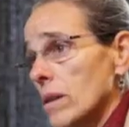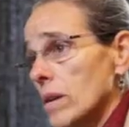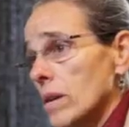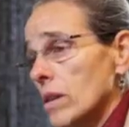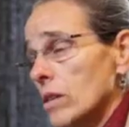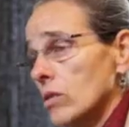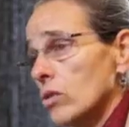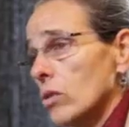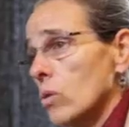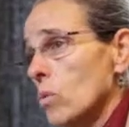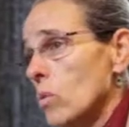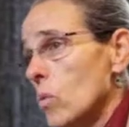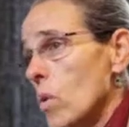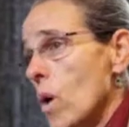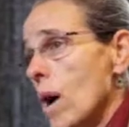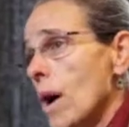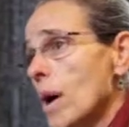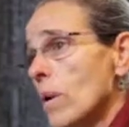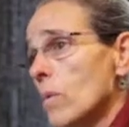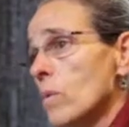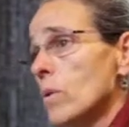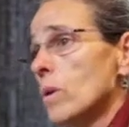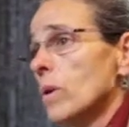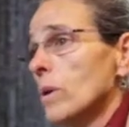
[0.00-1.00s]
So
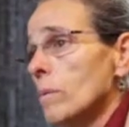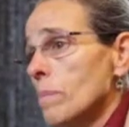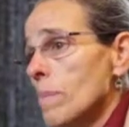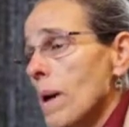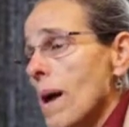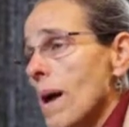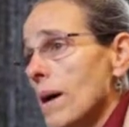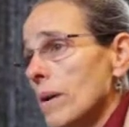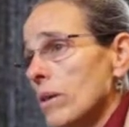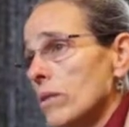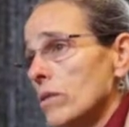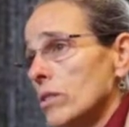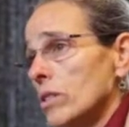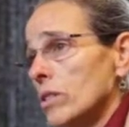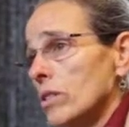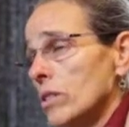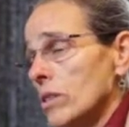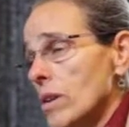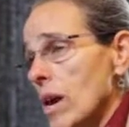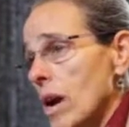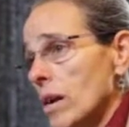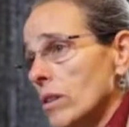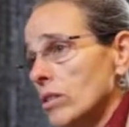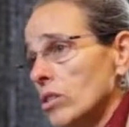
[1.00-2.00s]
why work matters is
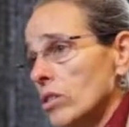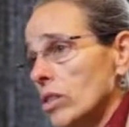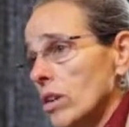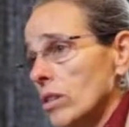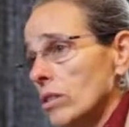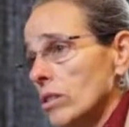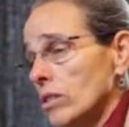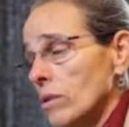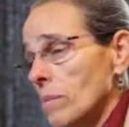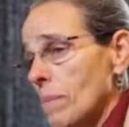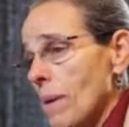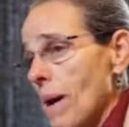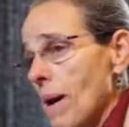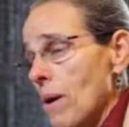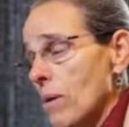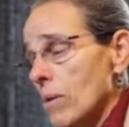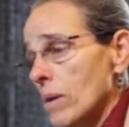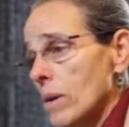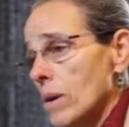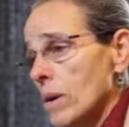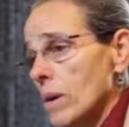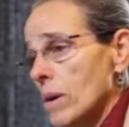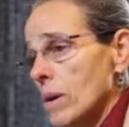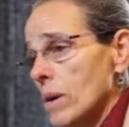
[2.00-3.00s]
not just
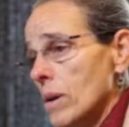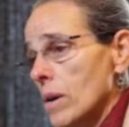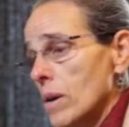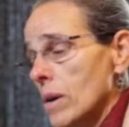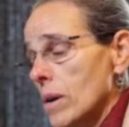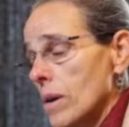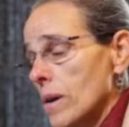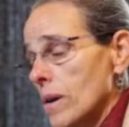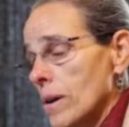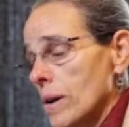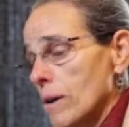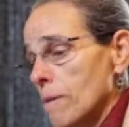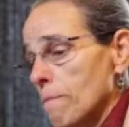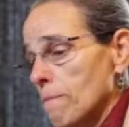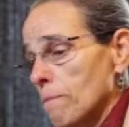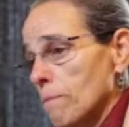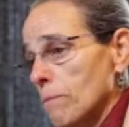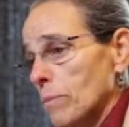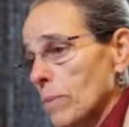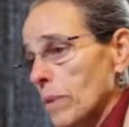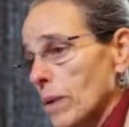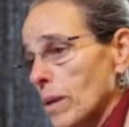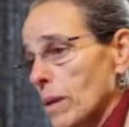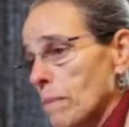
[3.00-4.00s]
about
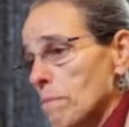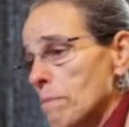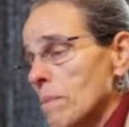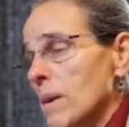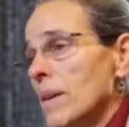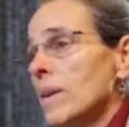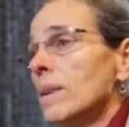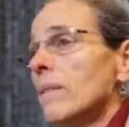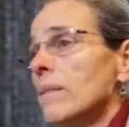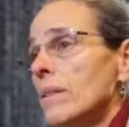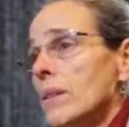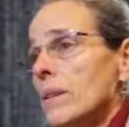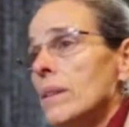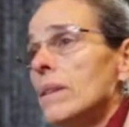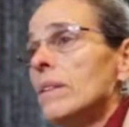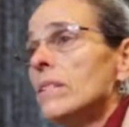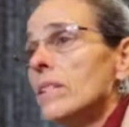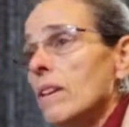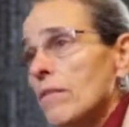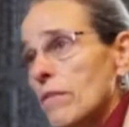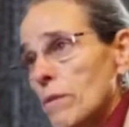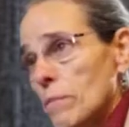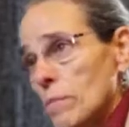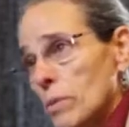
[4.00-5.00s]
meeting the needs
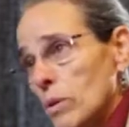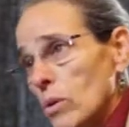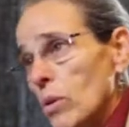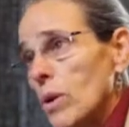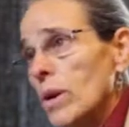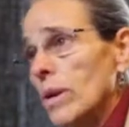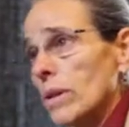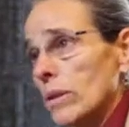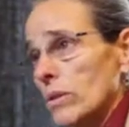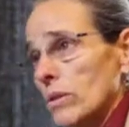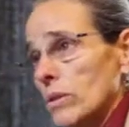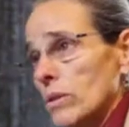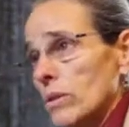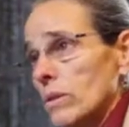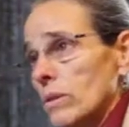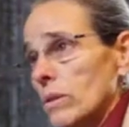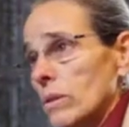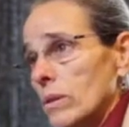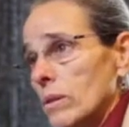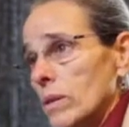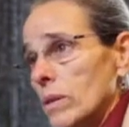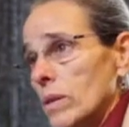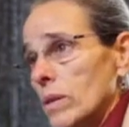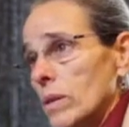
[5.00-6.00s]
of employers.
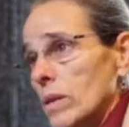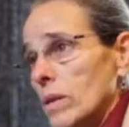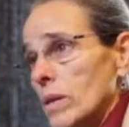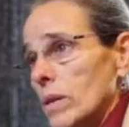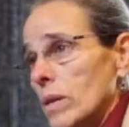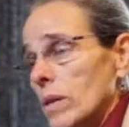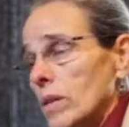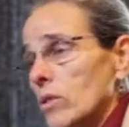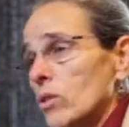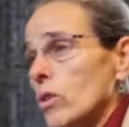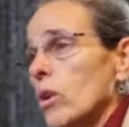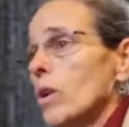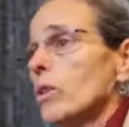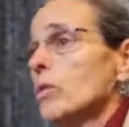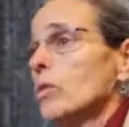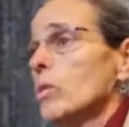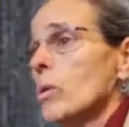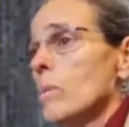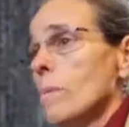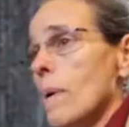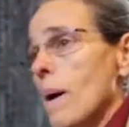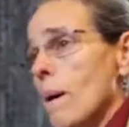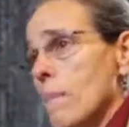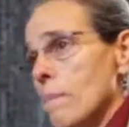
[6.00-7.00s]
It's
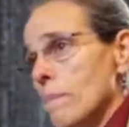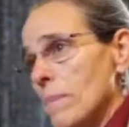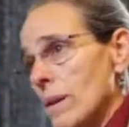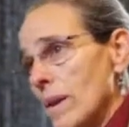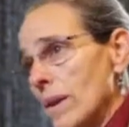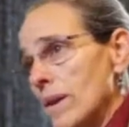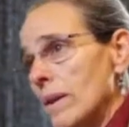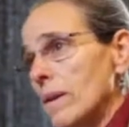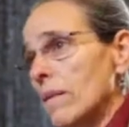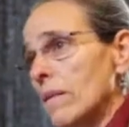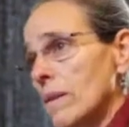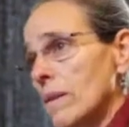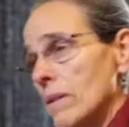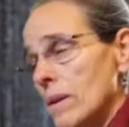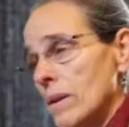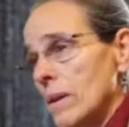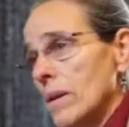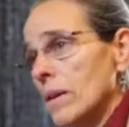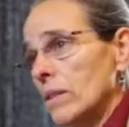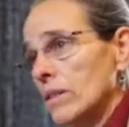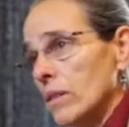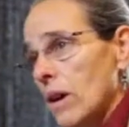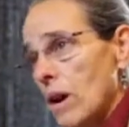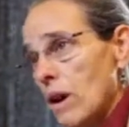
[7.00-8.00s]
also about meeting the
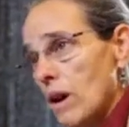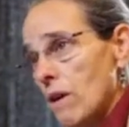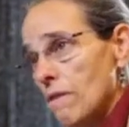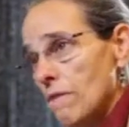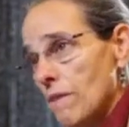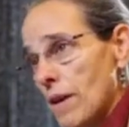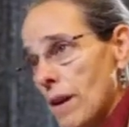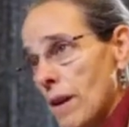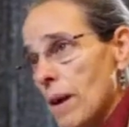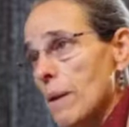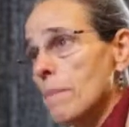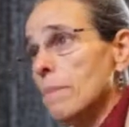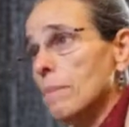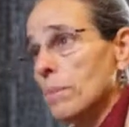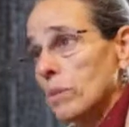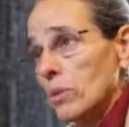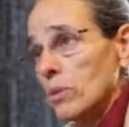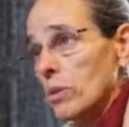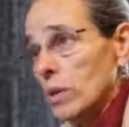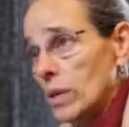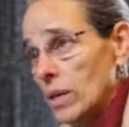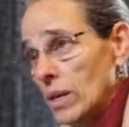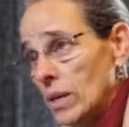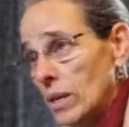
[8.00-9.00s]
needs of
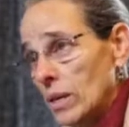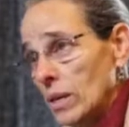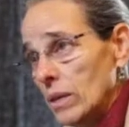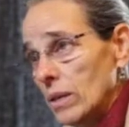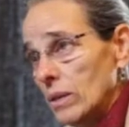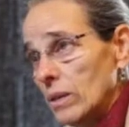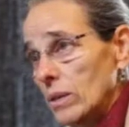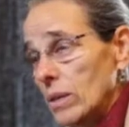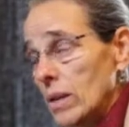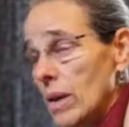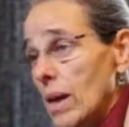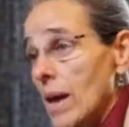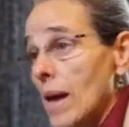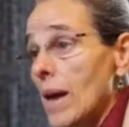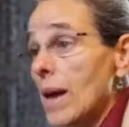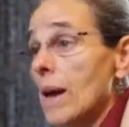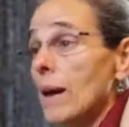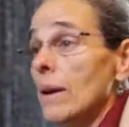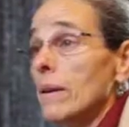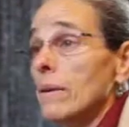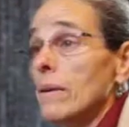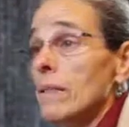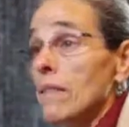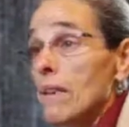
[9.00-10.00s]
employees.
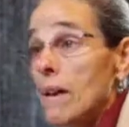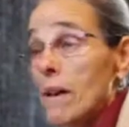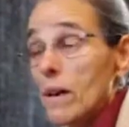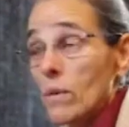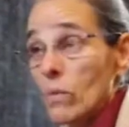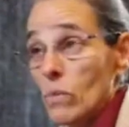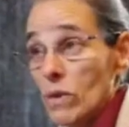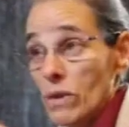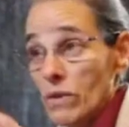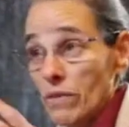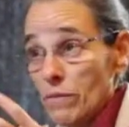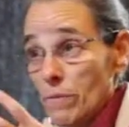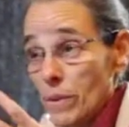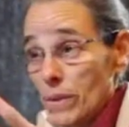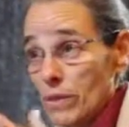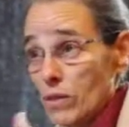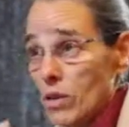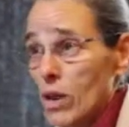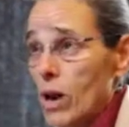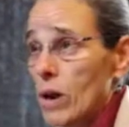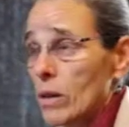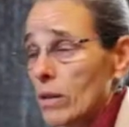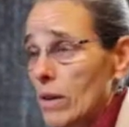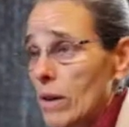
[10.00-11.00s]
And then we've been
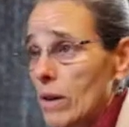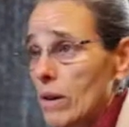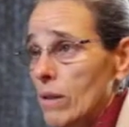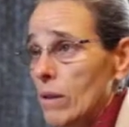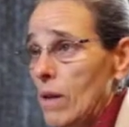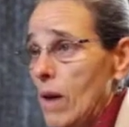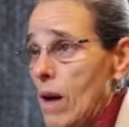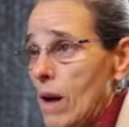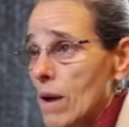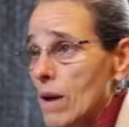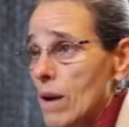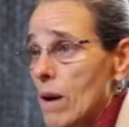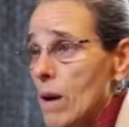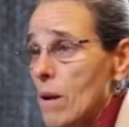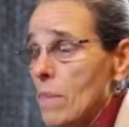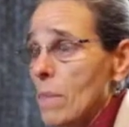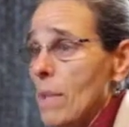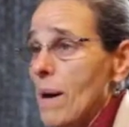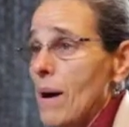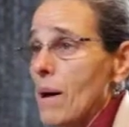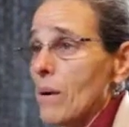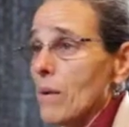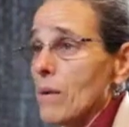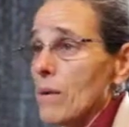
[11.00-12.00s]
talking a lot
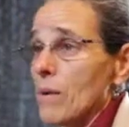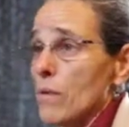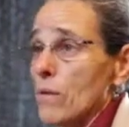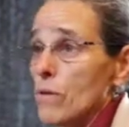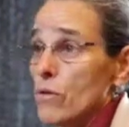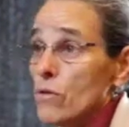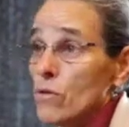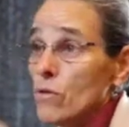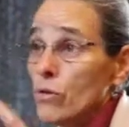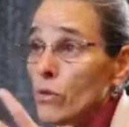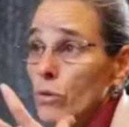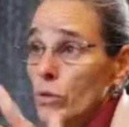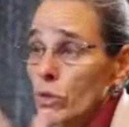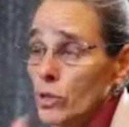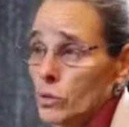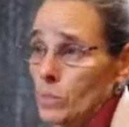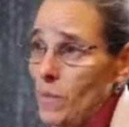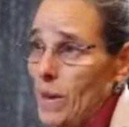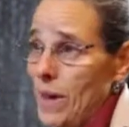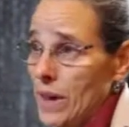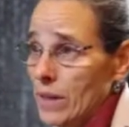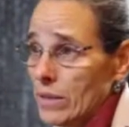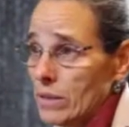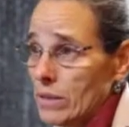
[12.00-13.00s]
about the new
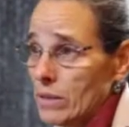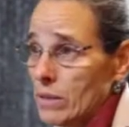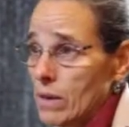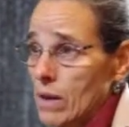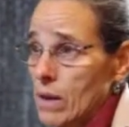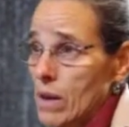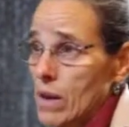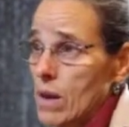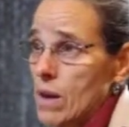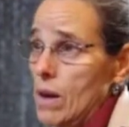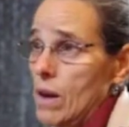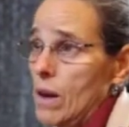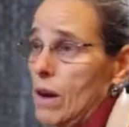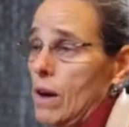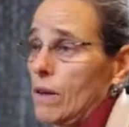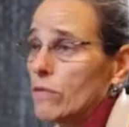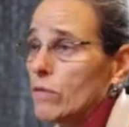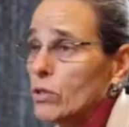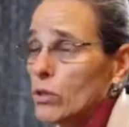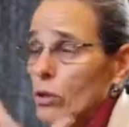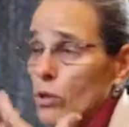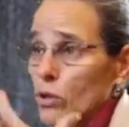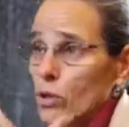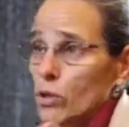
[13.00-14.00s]
space of
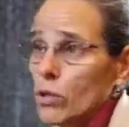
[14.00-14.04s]
social